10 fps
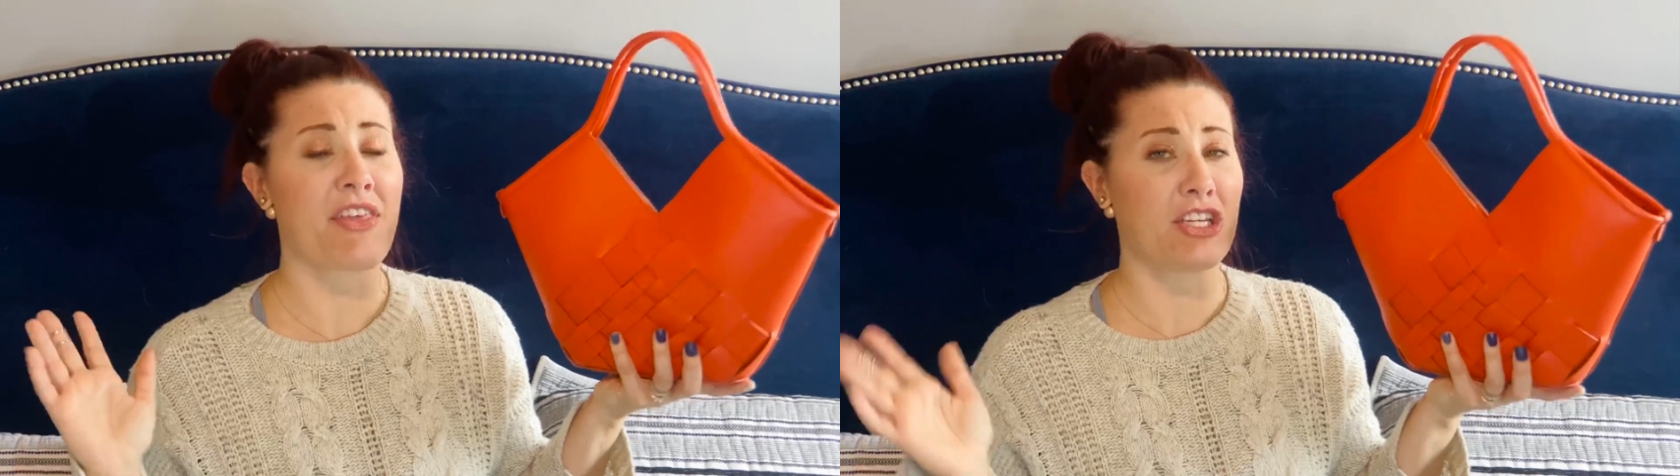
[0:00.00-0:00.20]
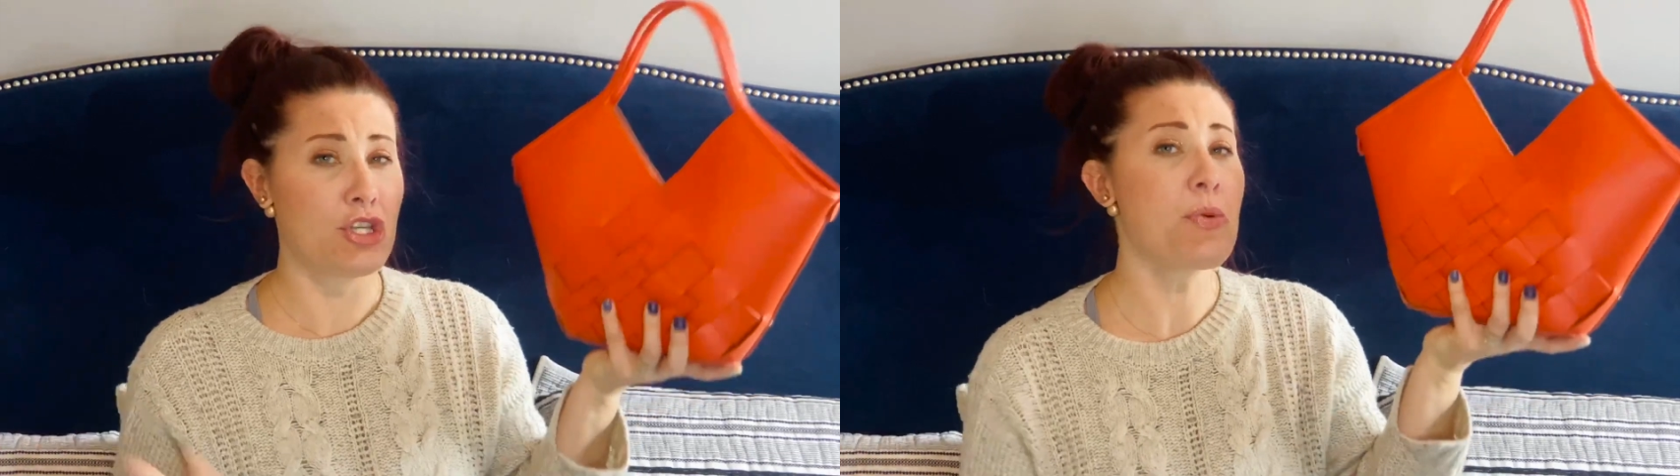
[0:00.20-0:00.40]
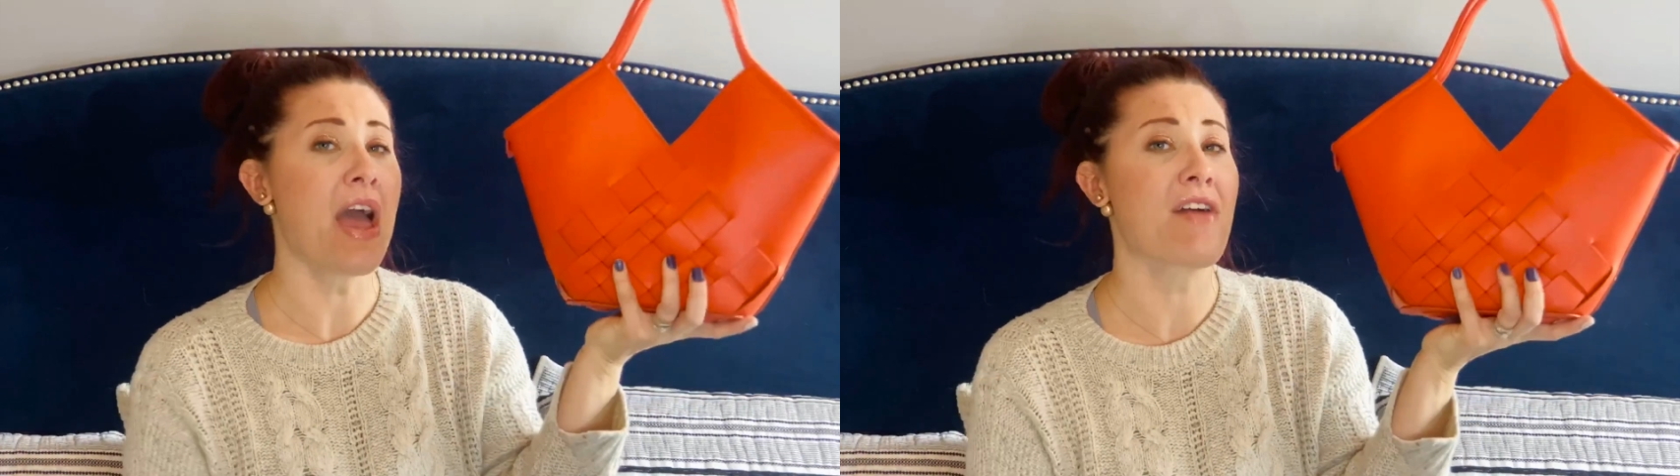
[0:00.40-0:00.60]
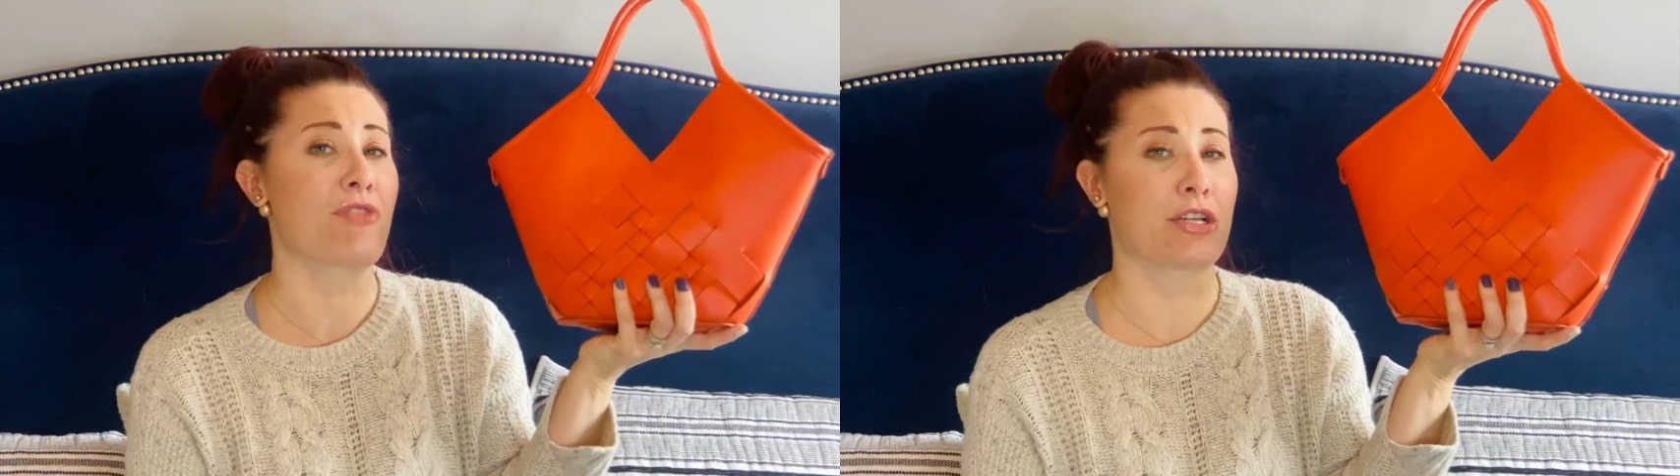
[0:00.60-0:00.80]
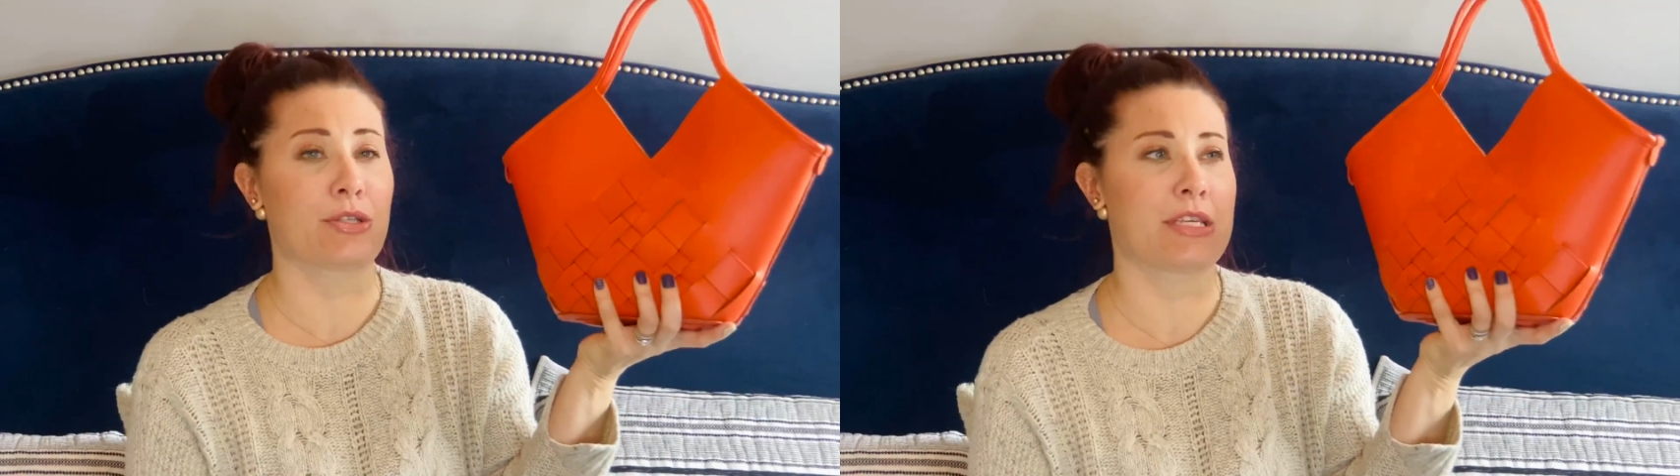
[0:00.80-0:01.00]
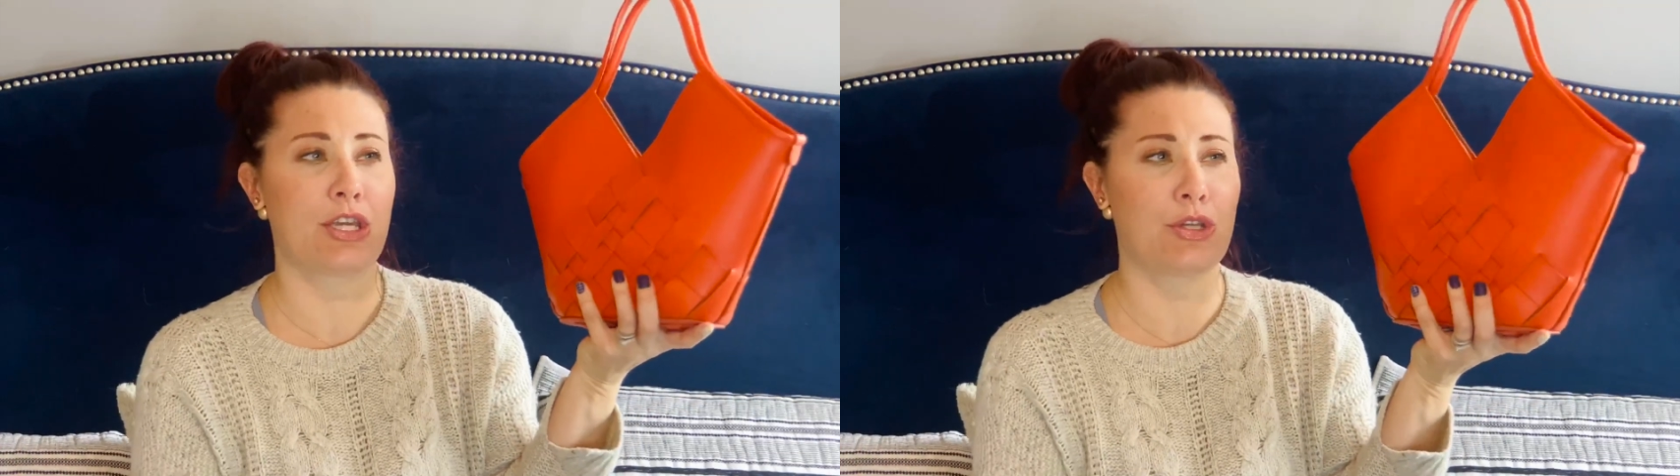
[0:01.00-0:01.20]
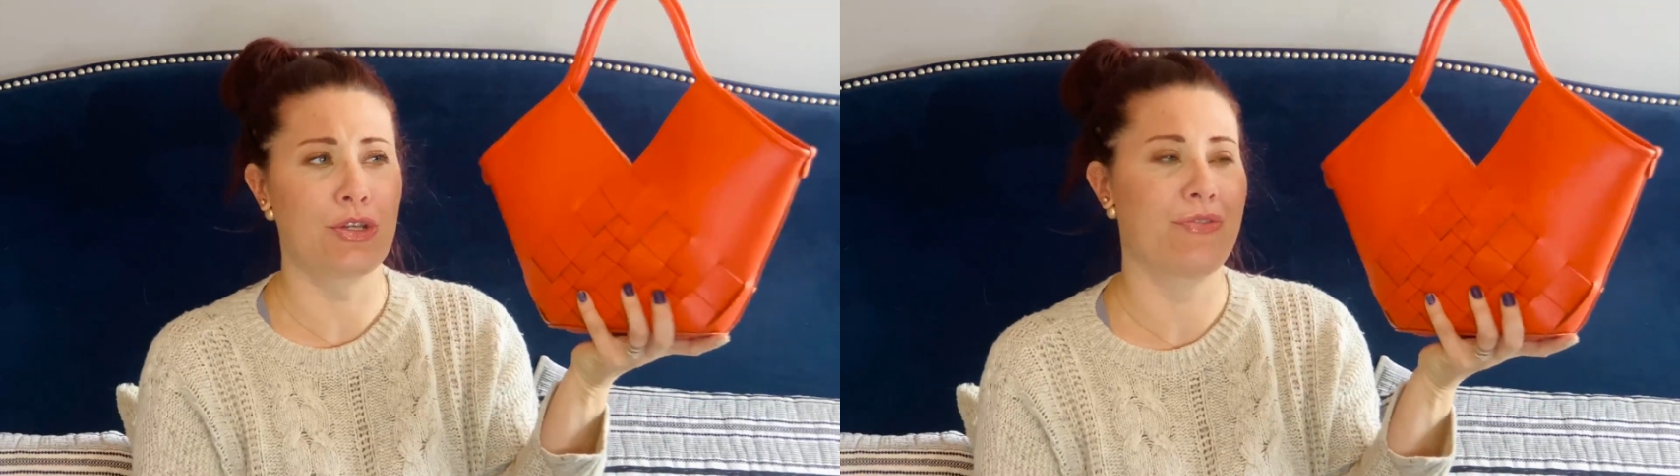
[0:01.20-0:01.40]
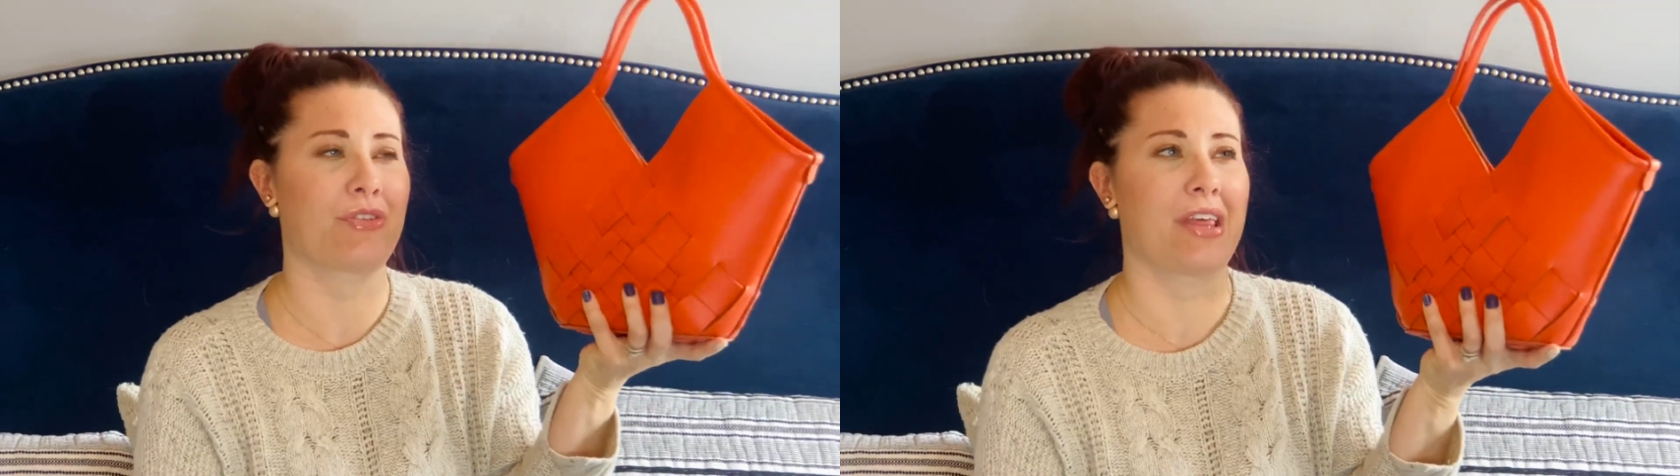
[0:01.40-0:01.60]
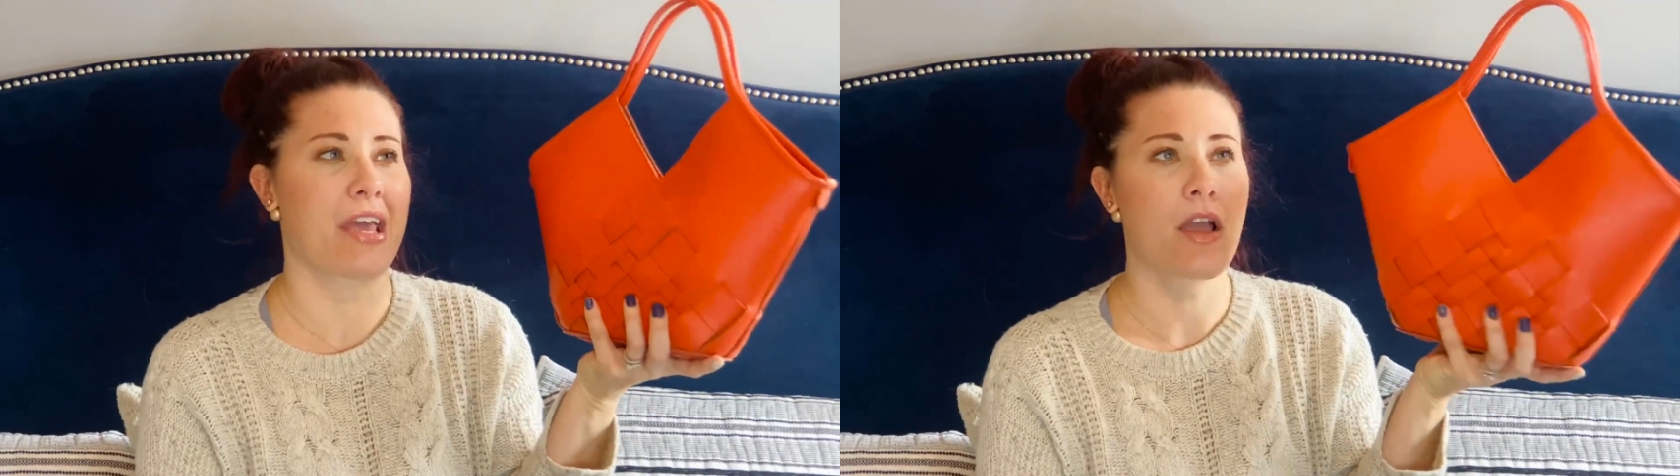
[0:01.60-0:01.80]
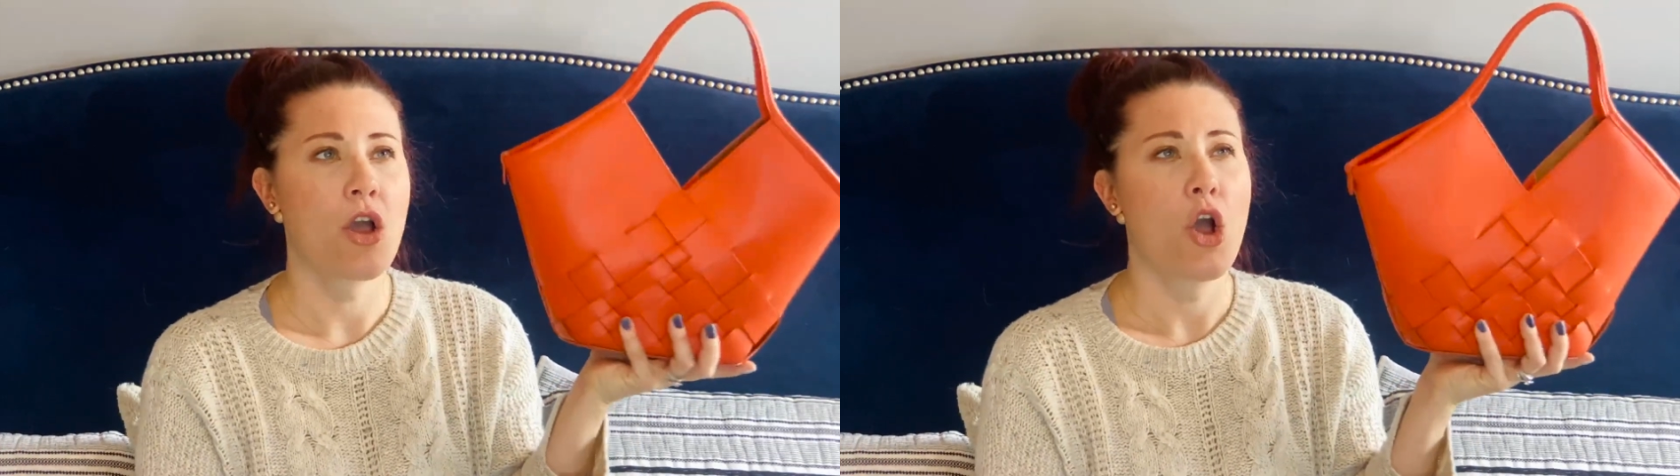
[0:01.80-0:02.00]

they do have rentals that you can do for like